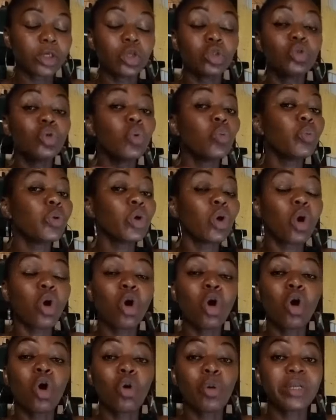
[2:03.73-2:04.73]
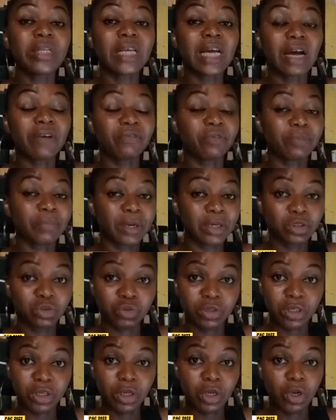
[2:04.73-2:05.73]
So we all already have a
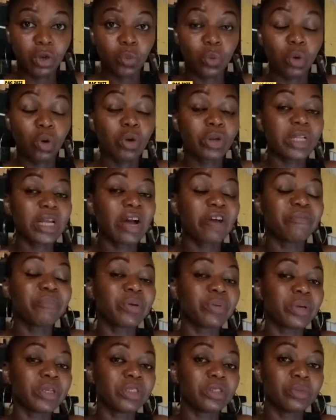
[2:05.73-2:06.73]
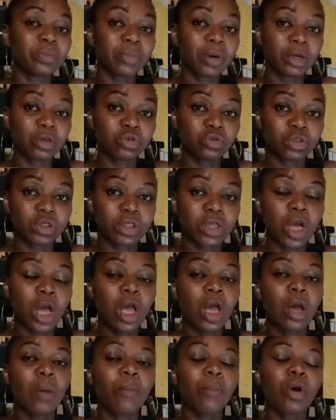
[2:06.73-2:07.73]
boundary. We already have parenting boundaries.
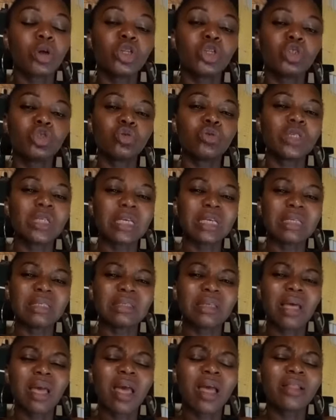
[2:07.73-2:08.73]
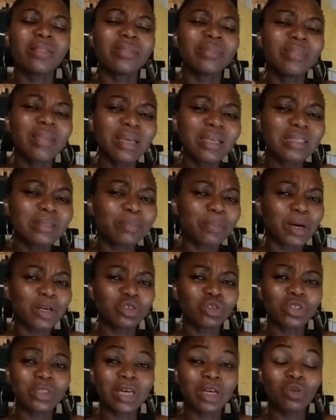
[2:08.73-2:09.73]
But the truth is, these
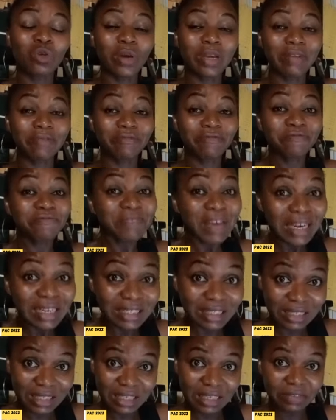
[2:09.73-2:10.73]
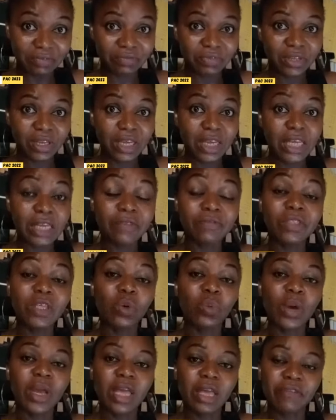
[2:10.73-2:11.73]
boundaries are not effective. If they
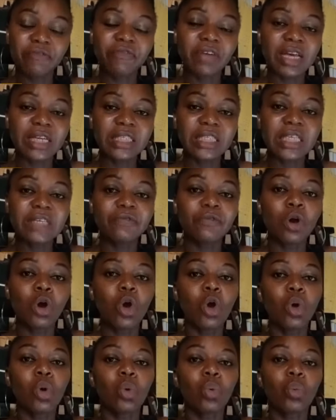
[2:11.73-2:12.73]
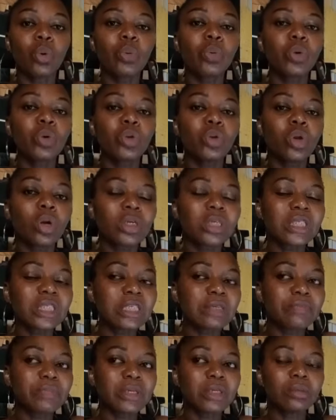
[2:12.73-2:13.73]
were effective, we would not
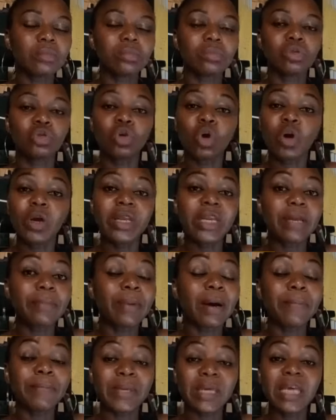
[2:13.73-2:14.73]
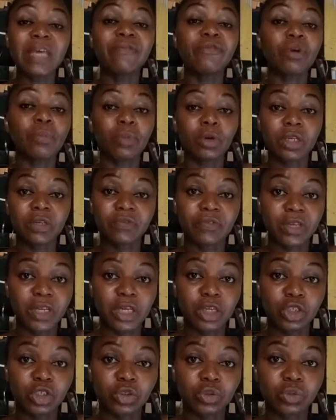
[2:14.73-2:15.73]
still be talking about behavior
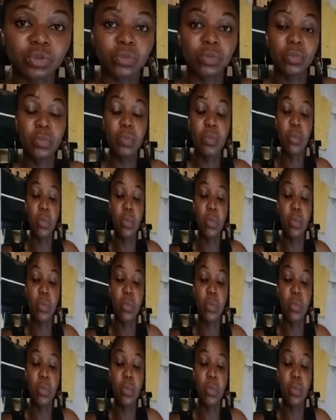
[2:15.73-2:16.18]
modification.